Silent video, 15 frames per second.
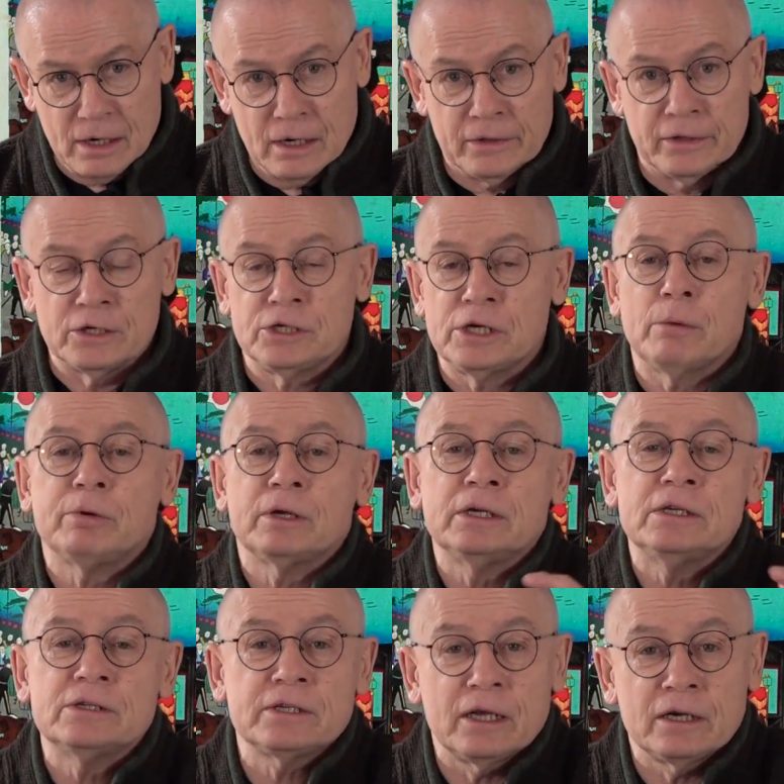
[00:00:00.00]
The
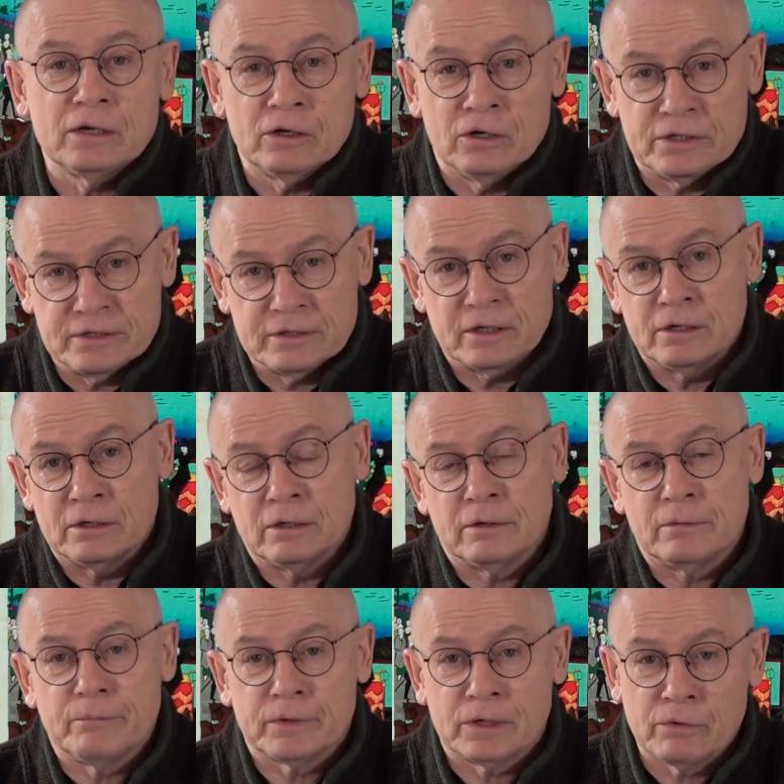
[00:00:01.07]
Japanese had lost
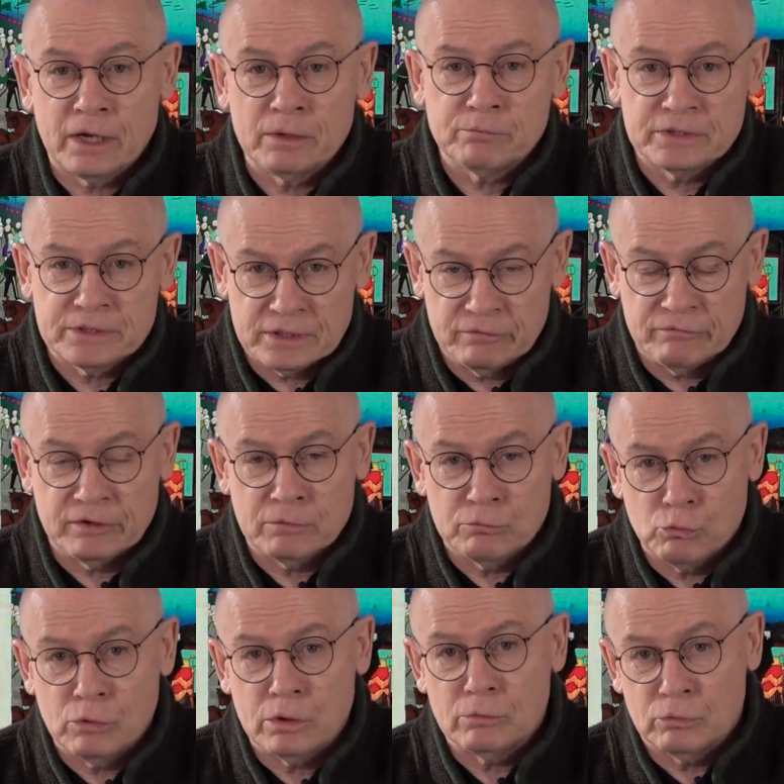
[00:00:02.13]
the Great Pacific
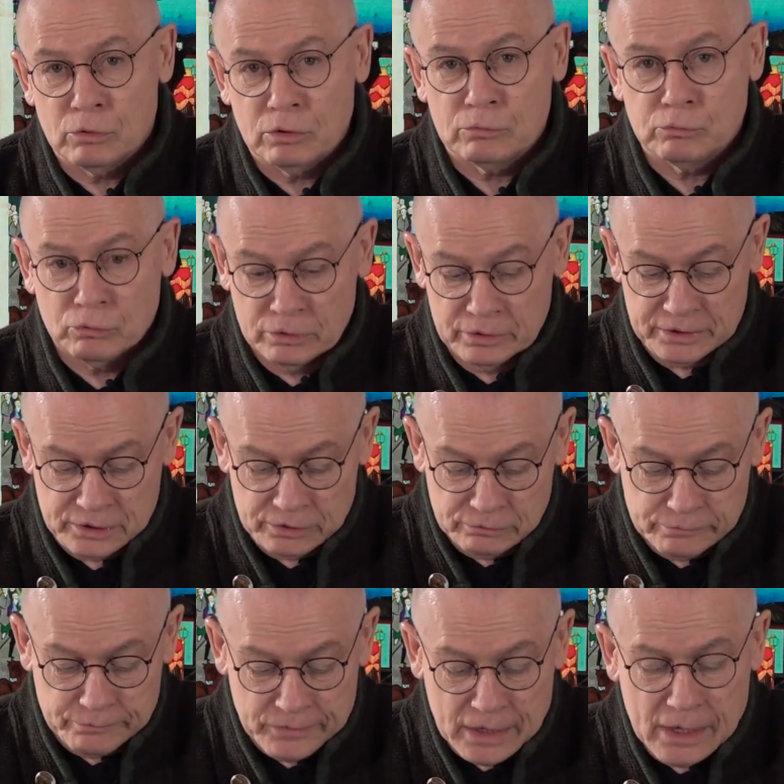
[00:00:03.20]
War, World War II,